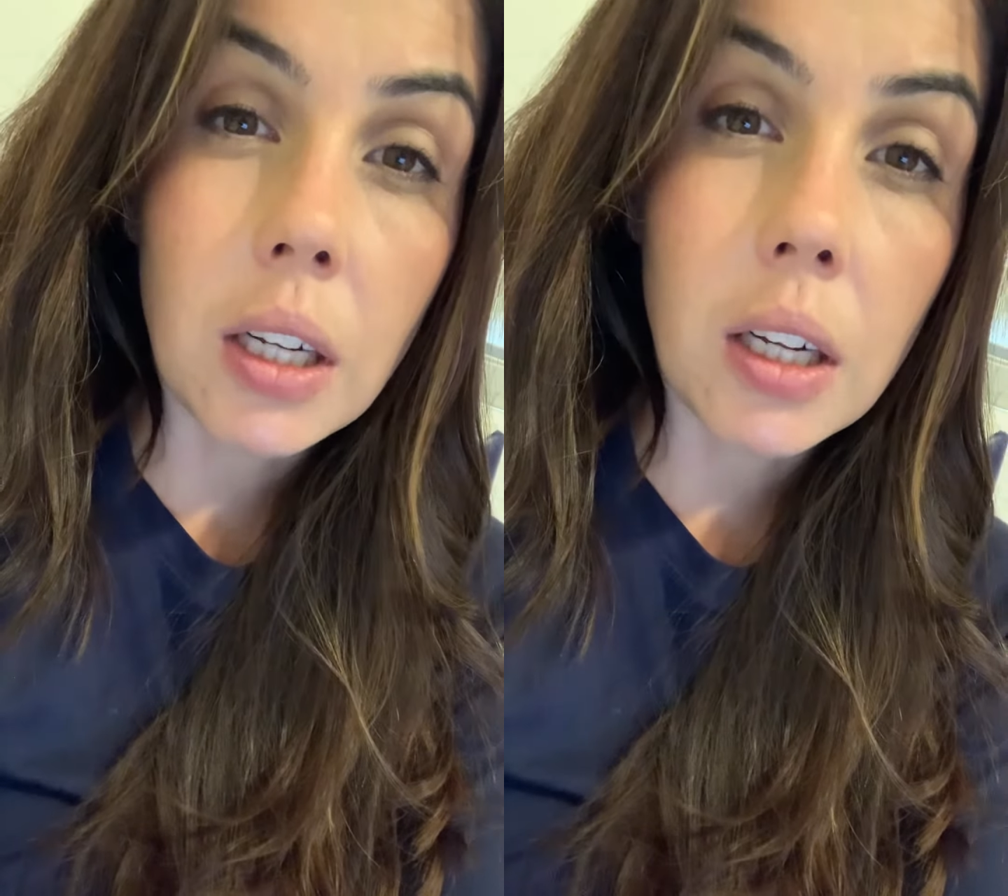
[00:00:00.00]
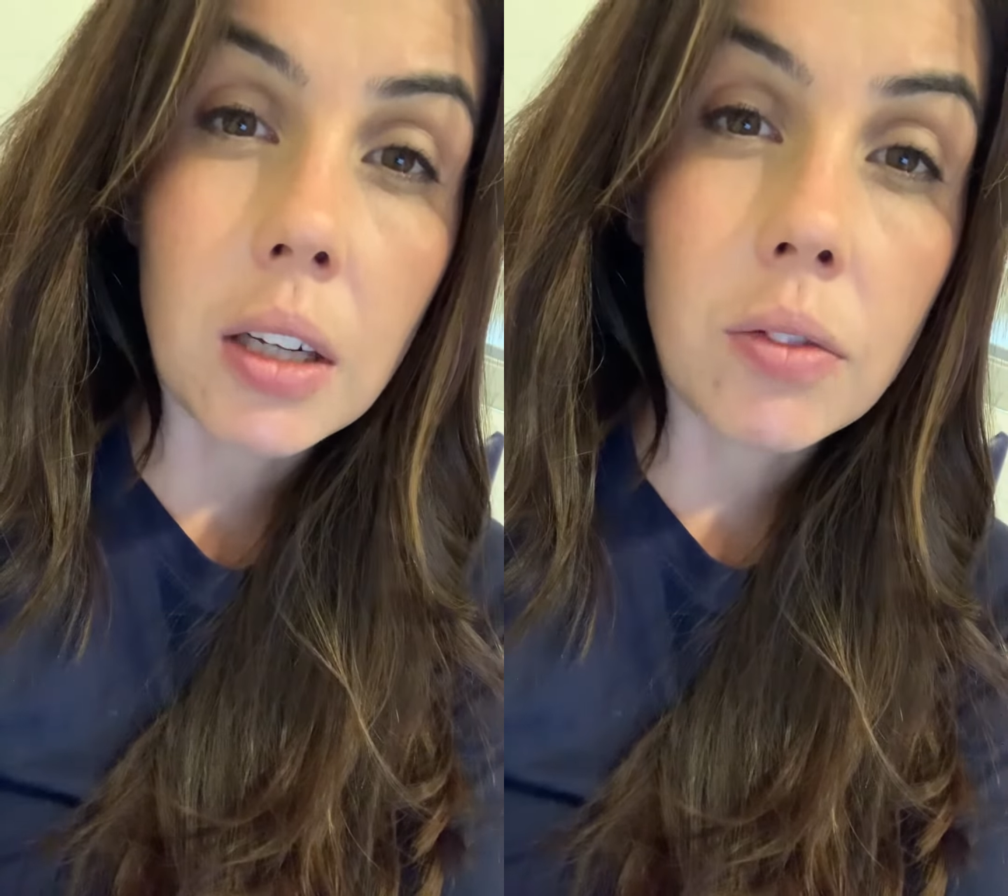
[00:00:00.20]

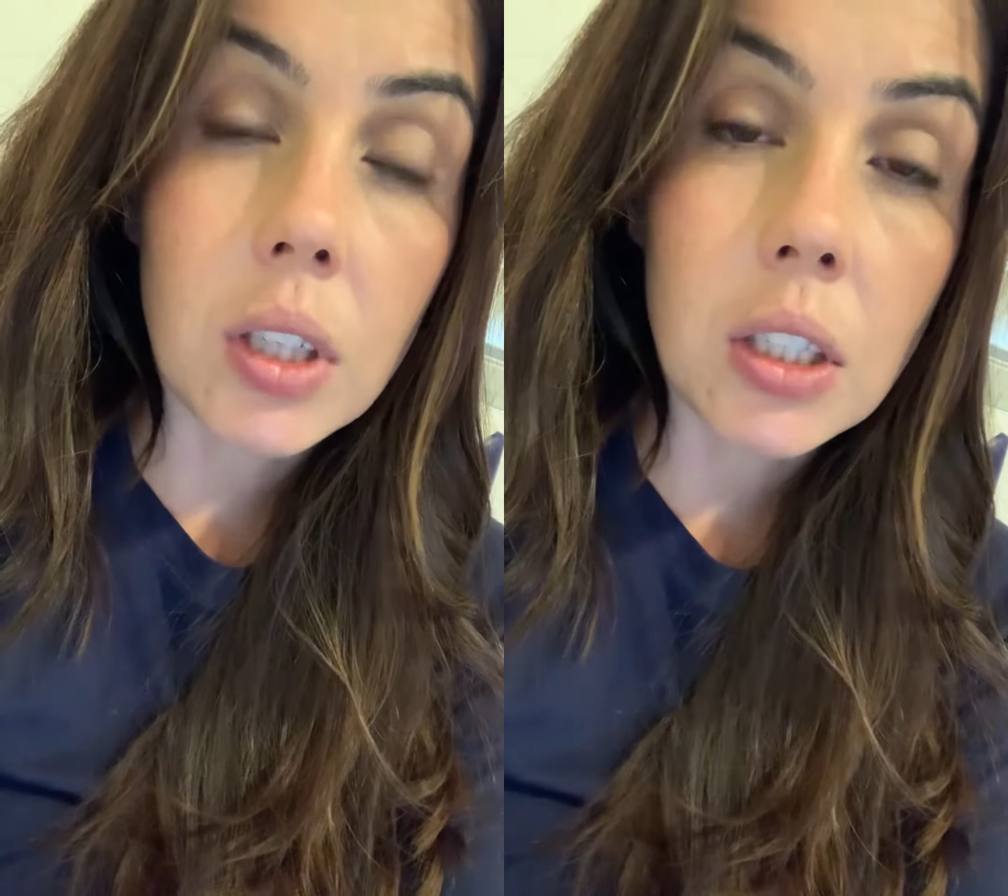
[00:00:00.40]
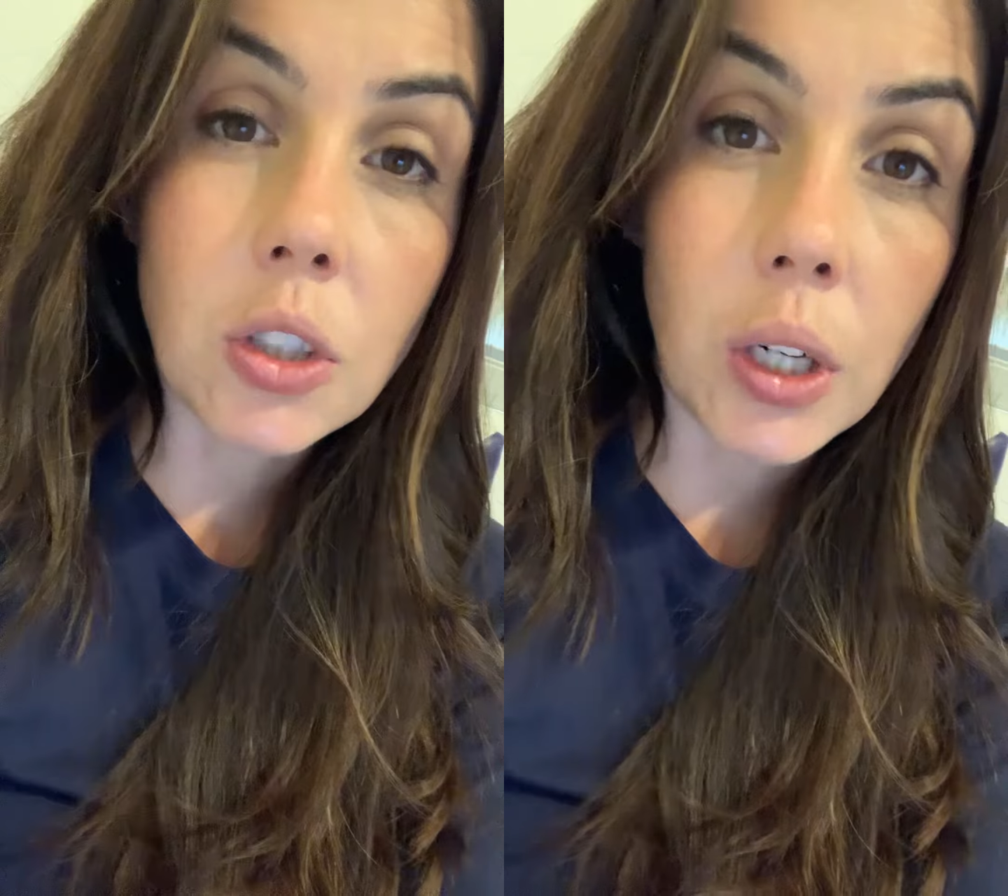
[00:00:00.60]
of
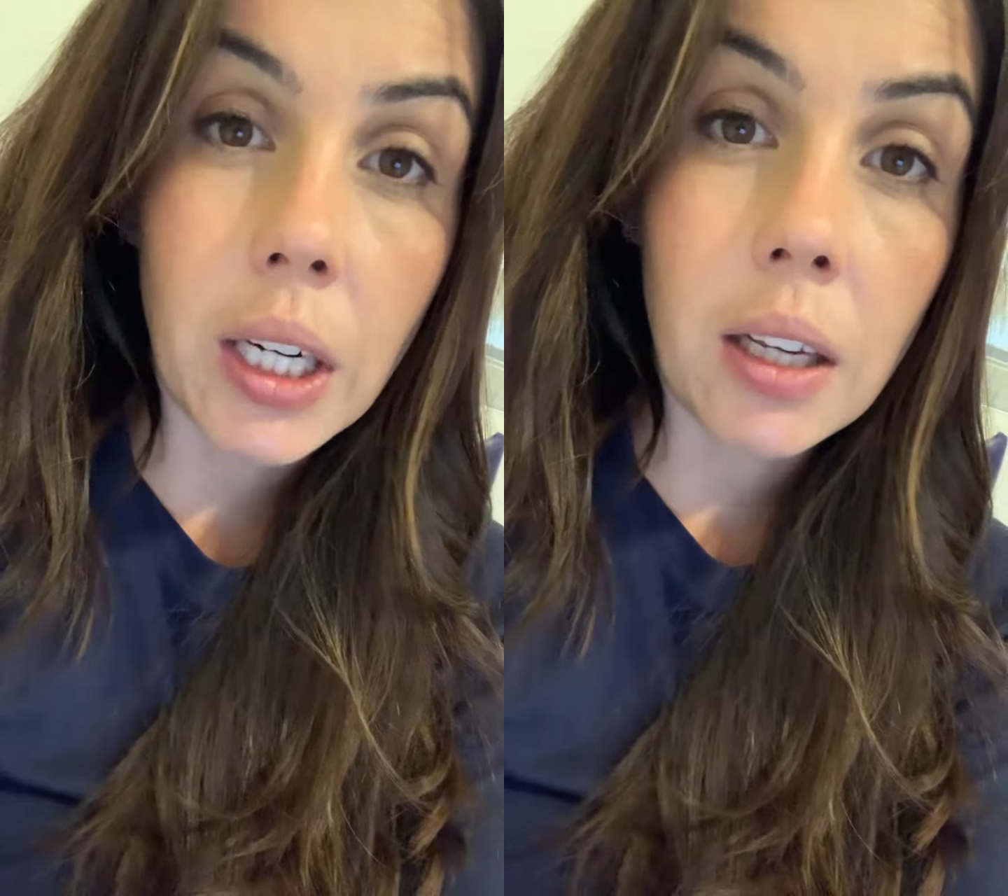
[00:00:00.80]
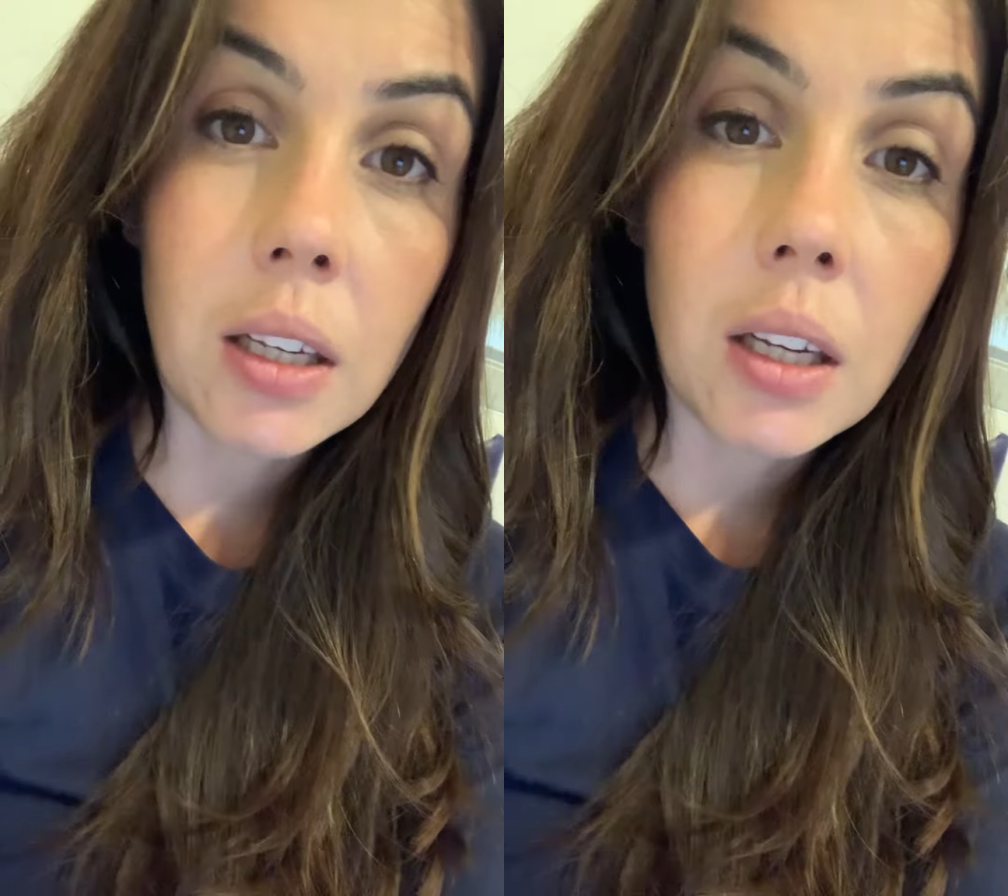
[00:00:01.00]
the training.